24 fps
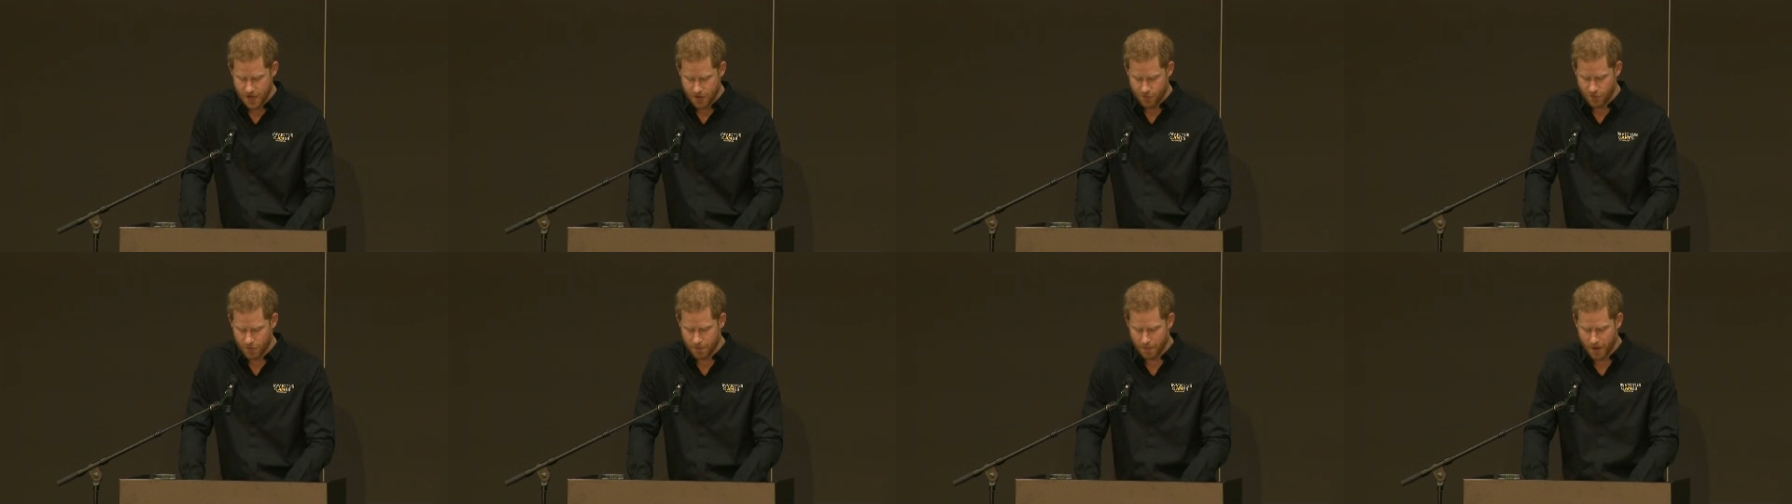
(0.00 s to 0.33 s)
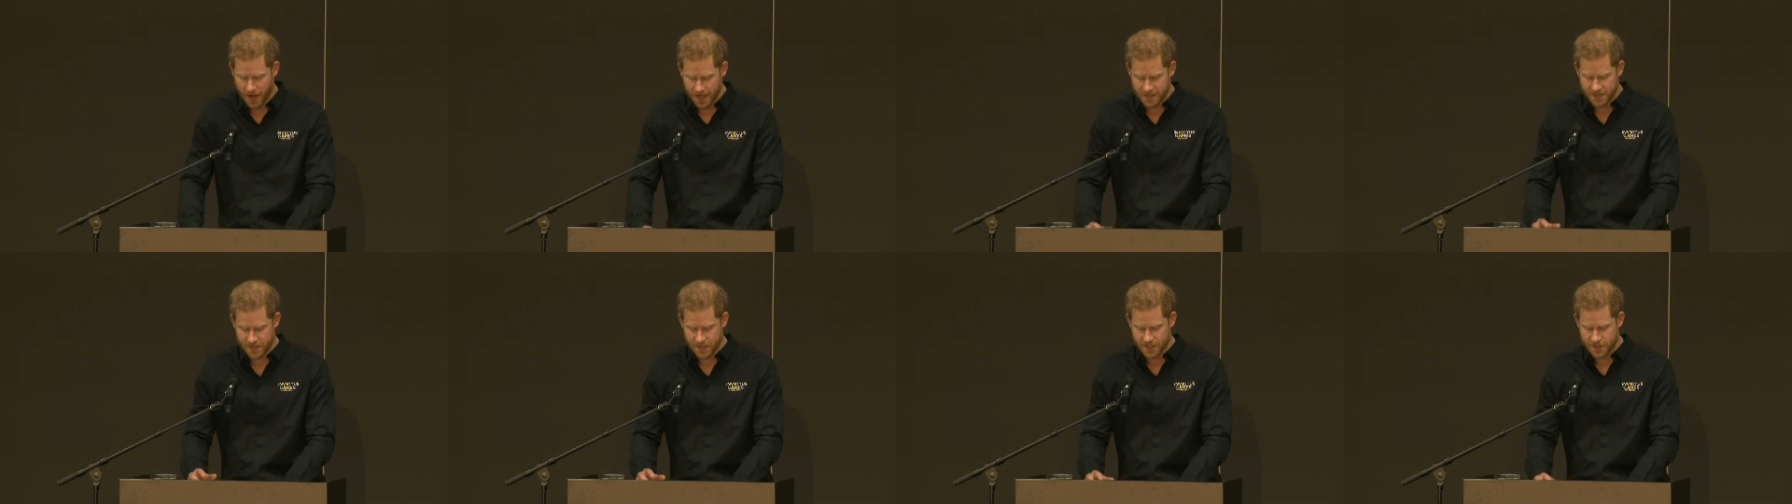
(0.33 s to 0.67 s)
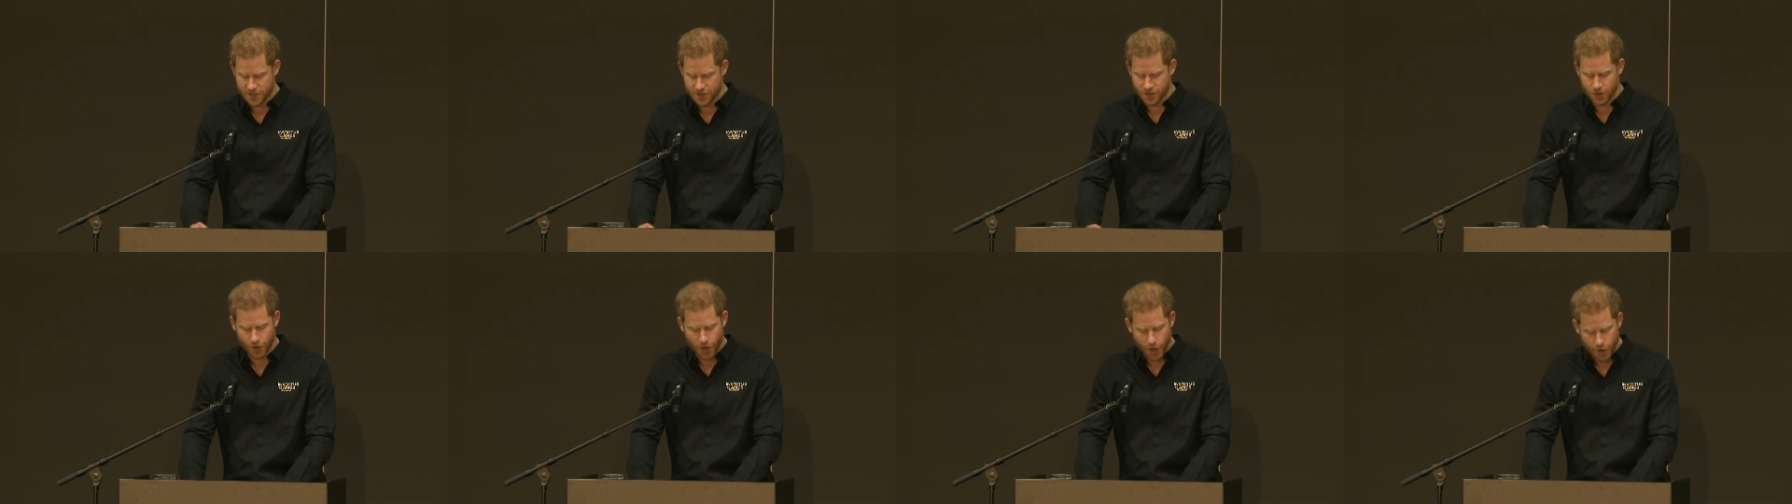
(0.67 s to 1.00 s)
reminds
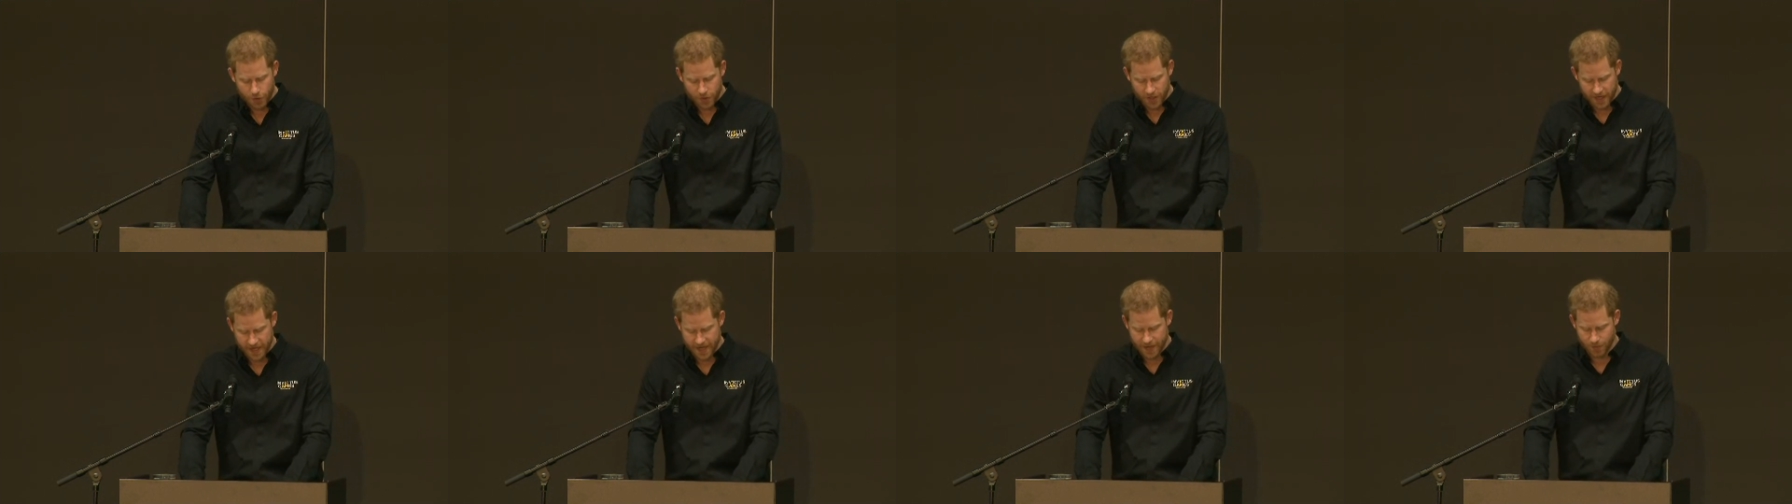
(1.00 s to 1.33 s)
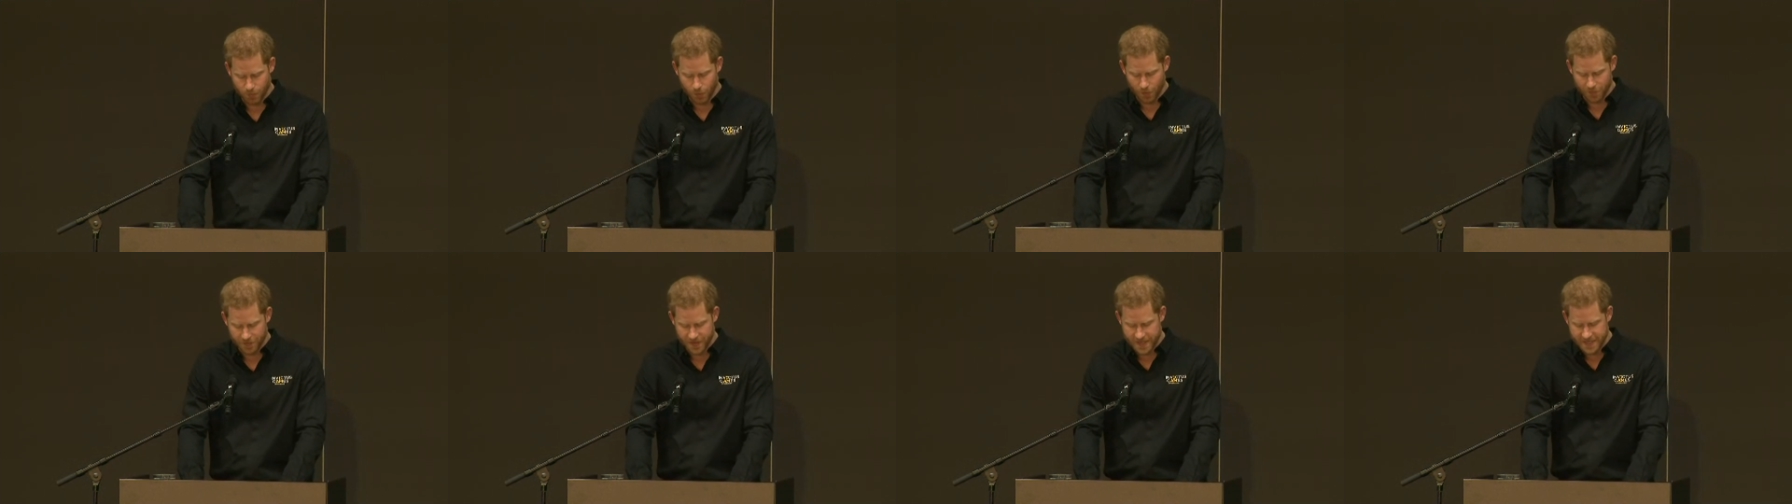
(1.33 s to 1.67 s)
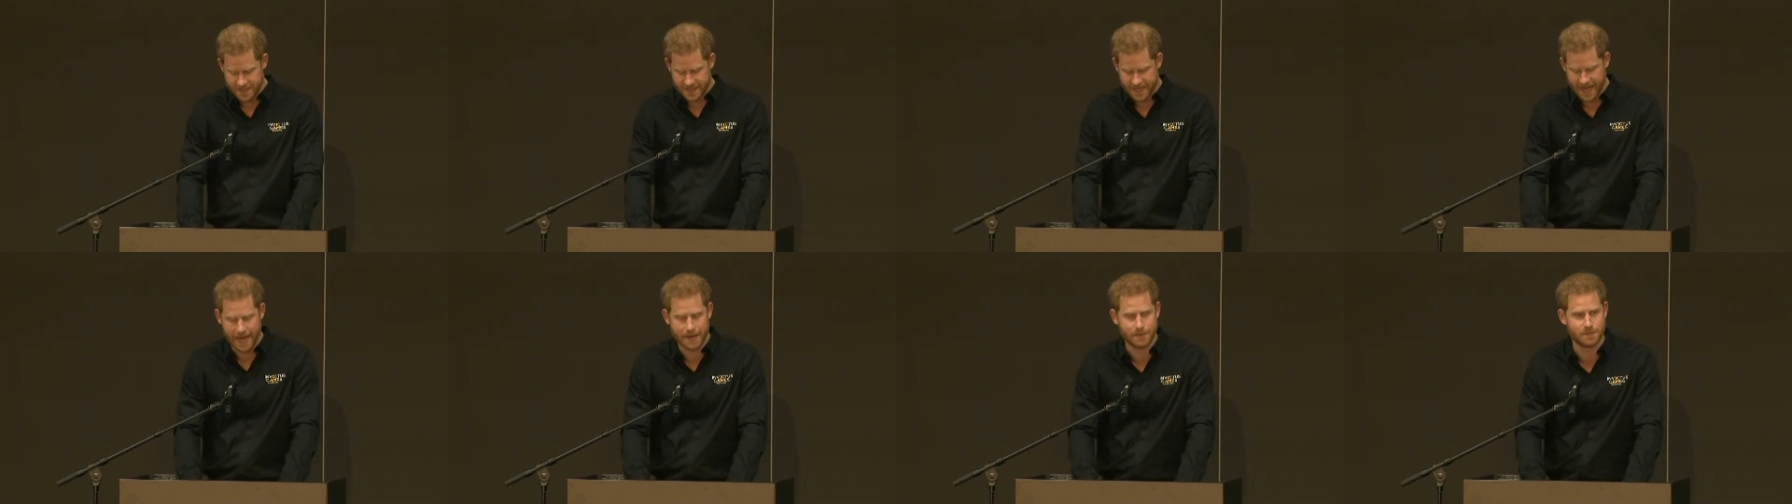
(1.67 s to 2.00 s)
us not only what
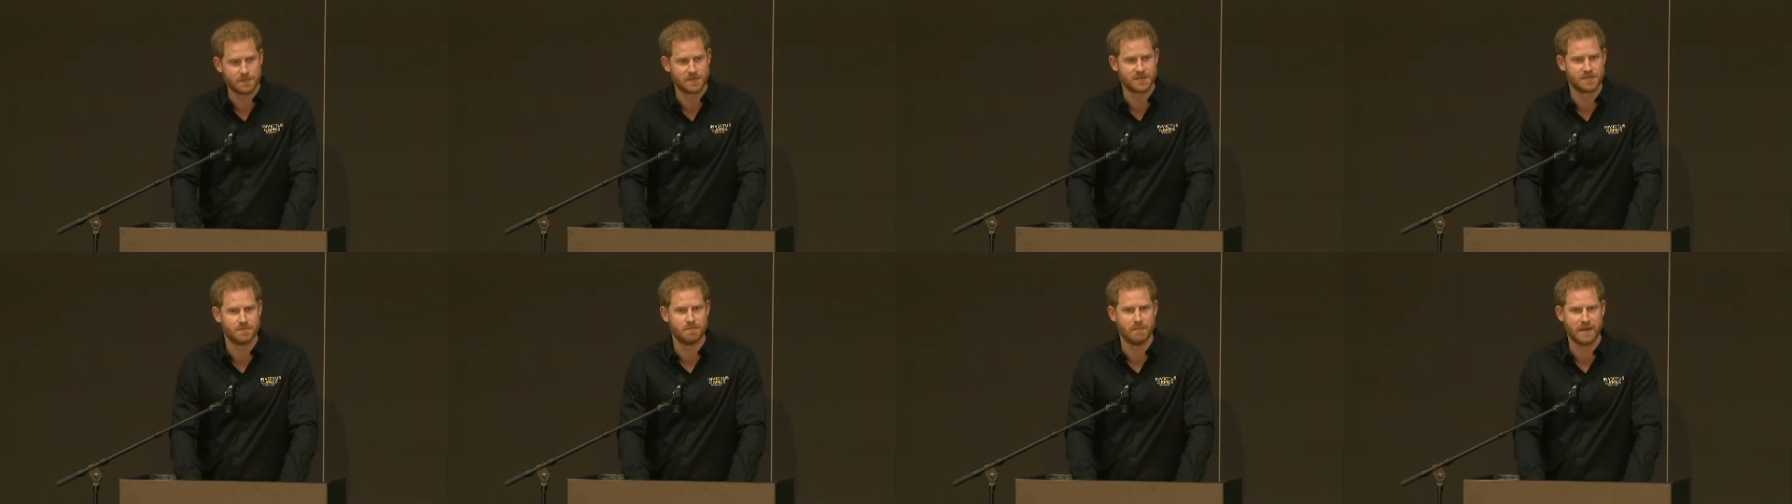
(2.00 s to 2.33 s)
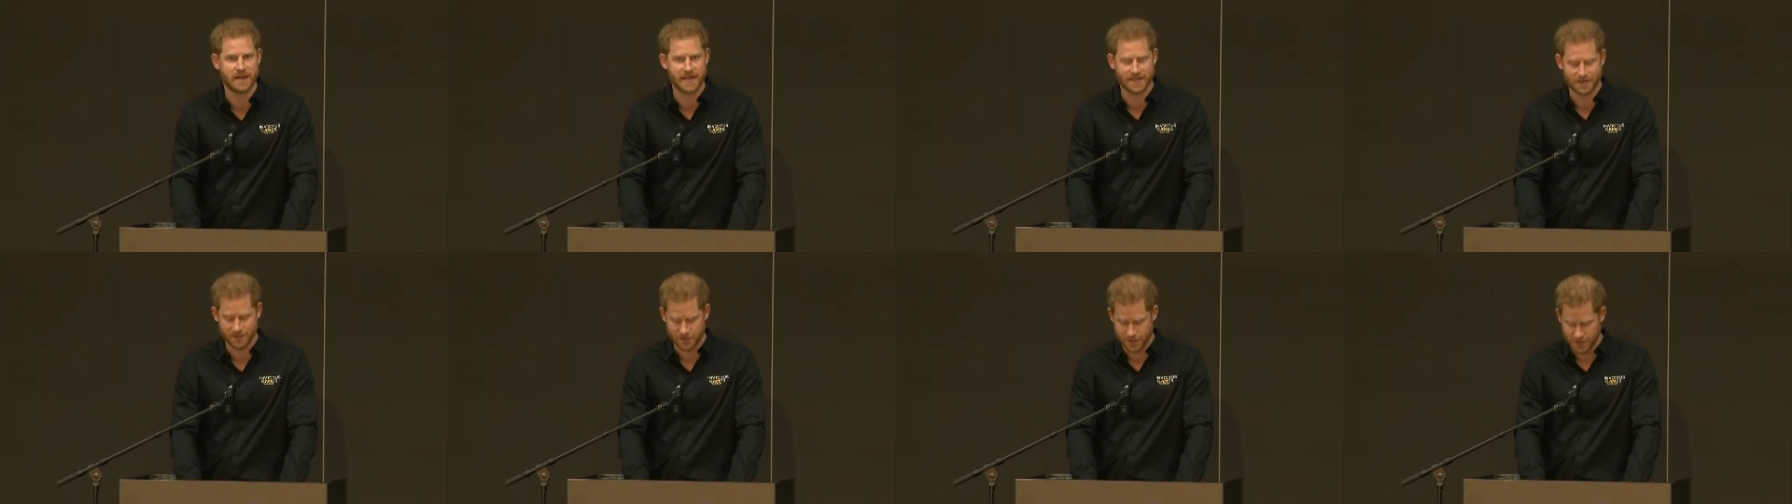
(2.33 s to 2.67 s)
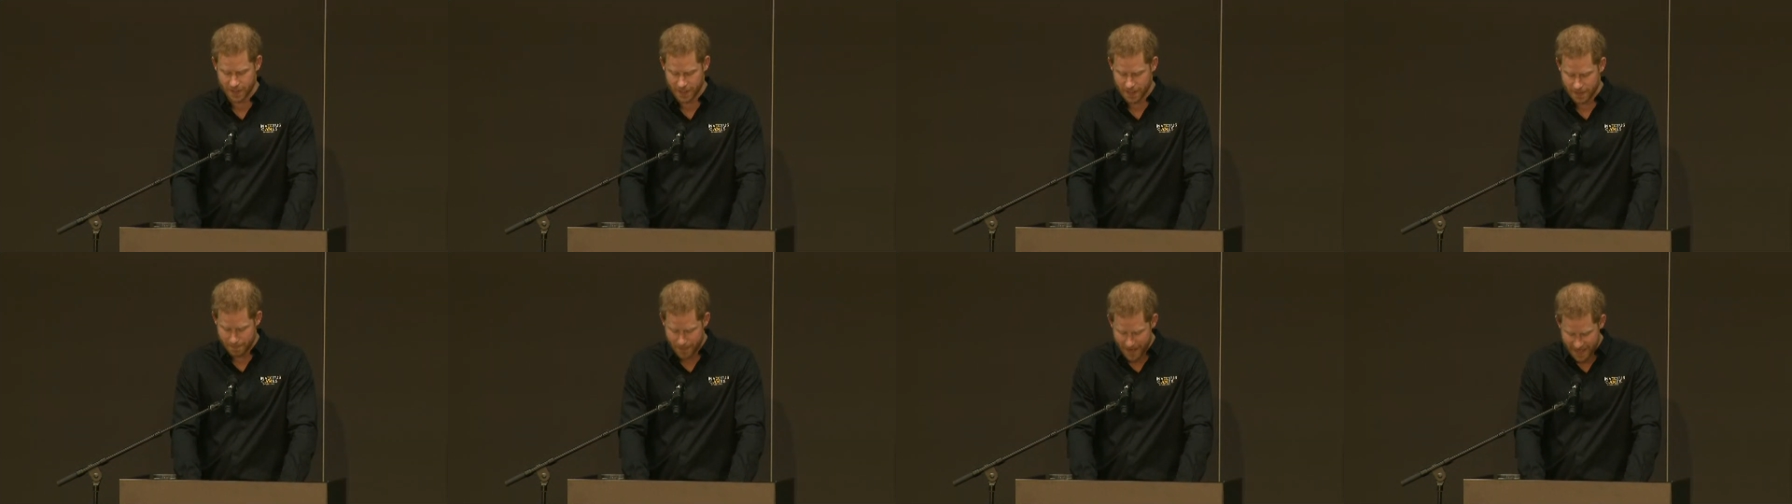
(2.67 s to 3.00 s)
these games mean to
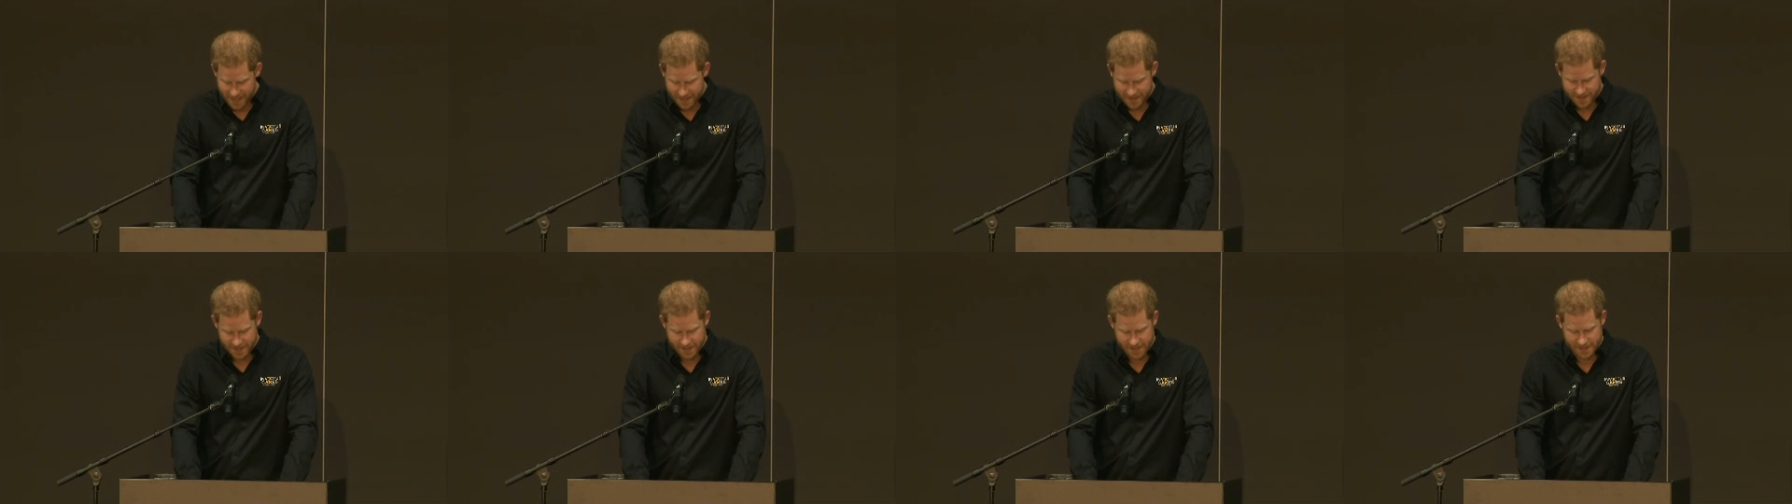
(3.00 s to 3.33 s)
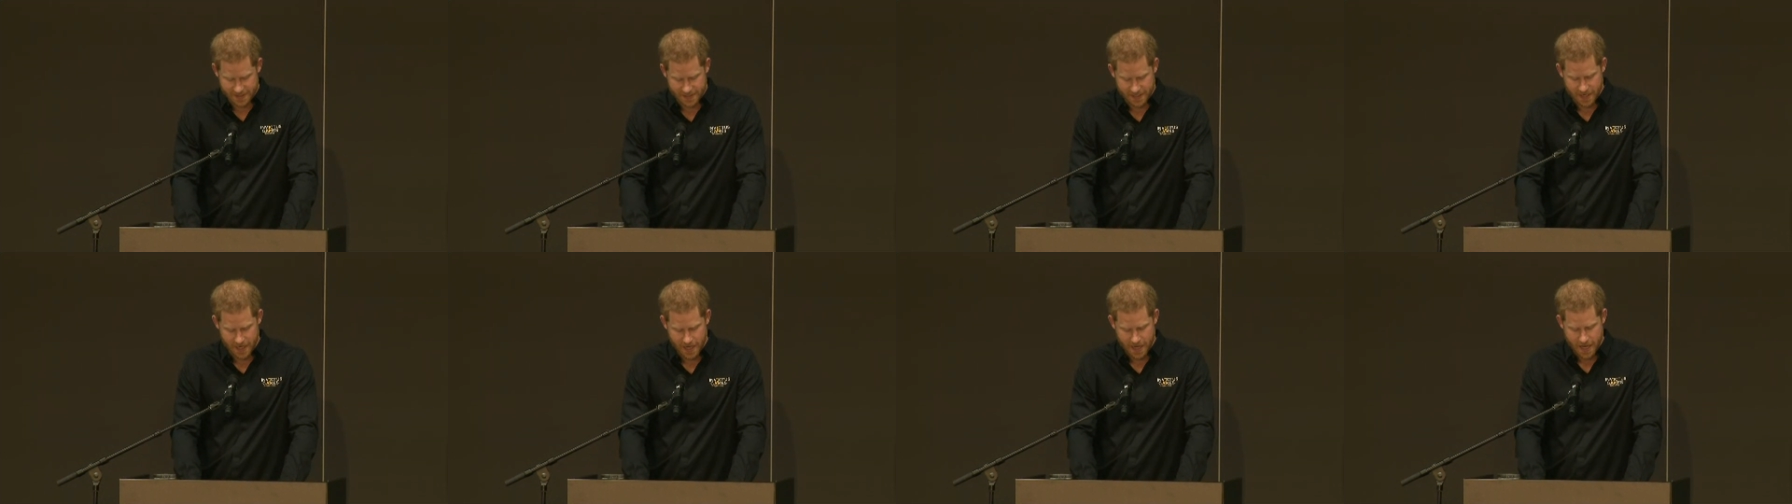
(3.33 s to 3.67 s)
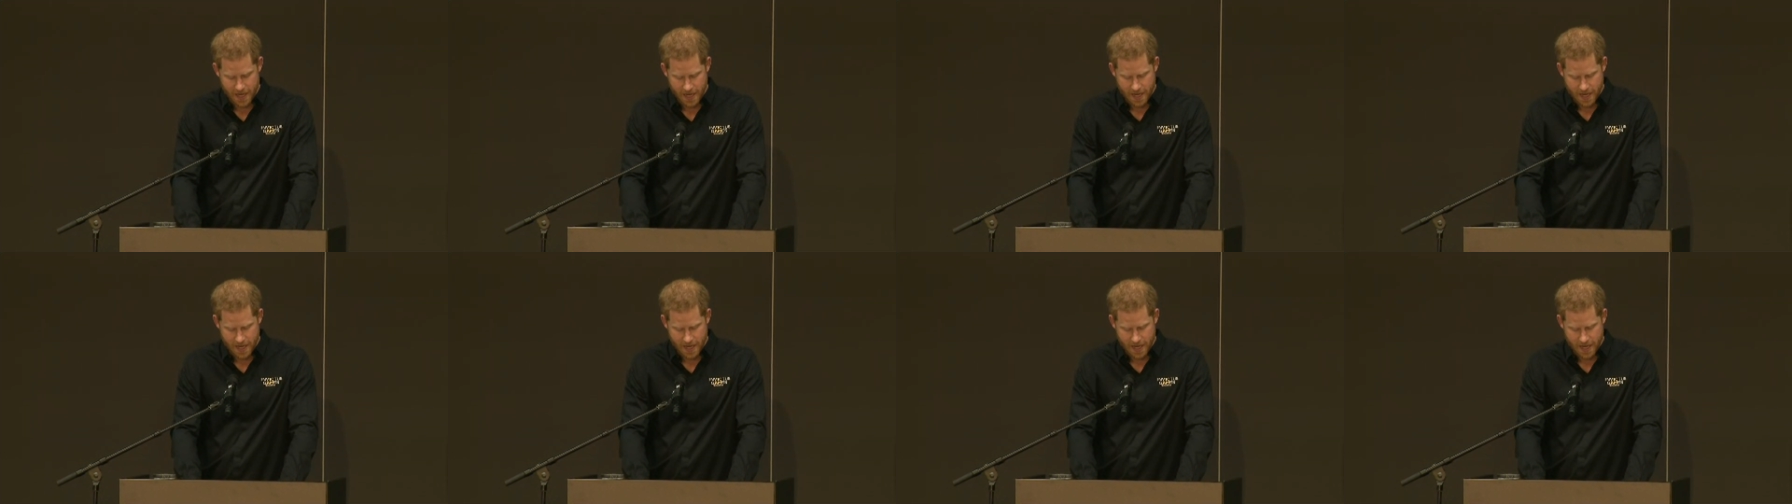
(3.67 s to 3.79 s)
the competitors,